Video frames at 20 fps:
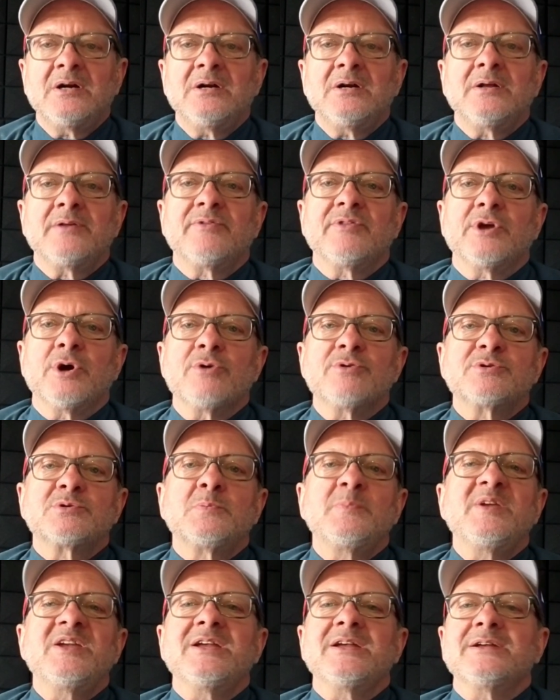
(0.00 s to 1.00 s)
Those
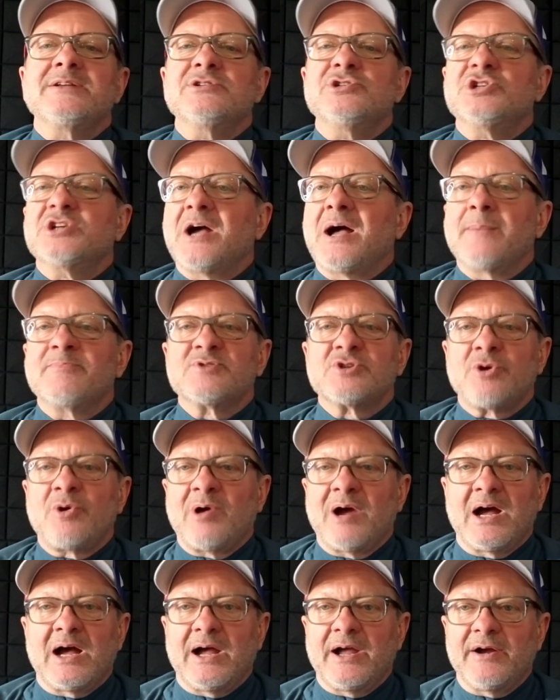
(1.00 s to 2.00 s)
being
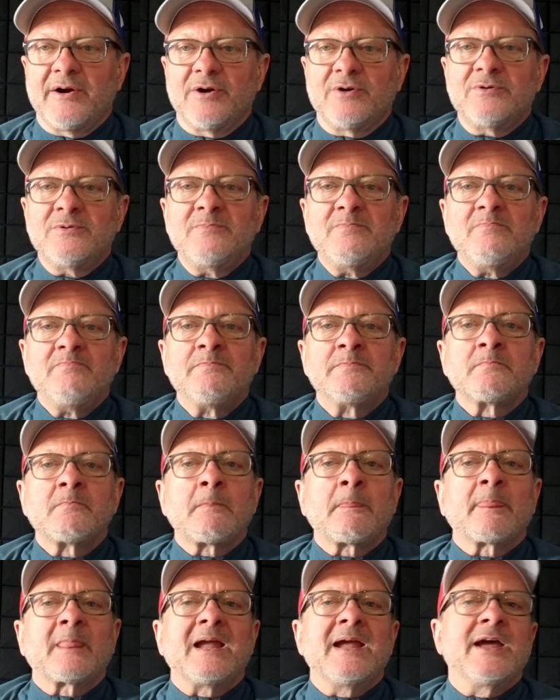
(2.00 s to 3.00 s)
JobsOhio
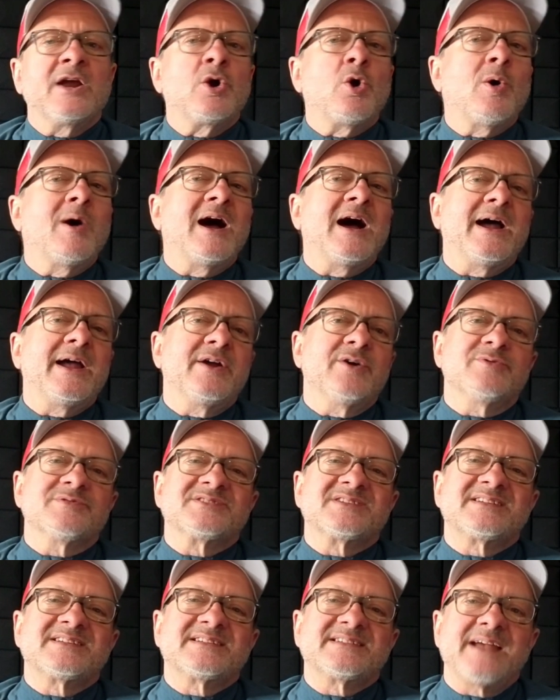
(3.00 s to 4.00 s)
and Ohio's
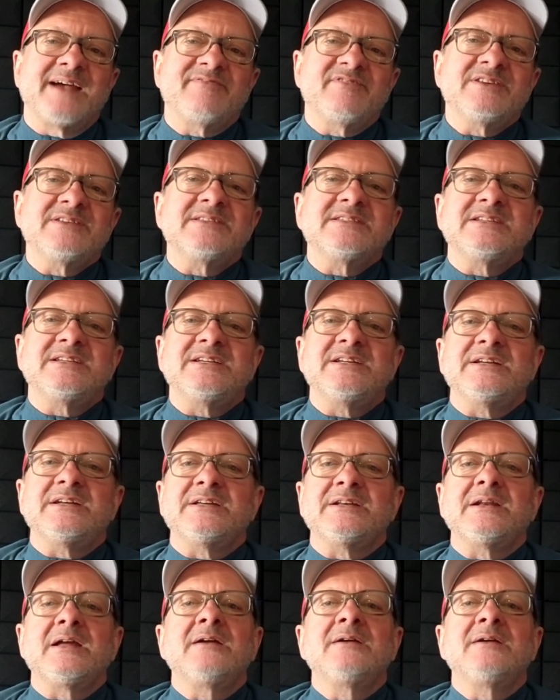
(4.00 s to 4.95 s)
17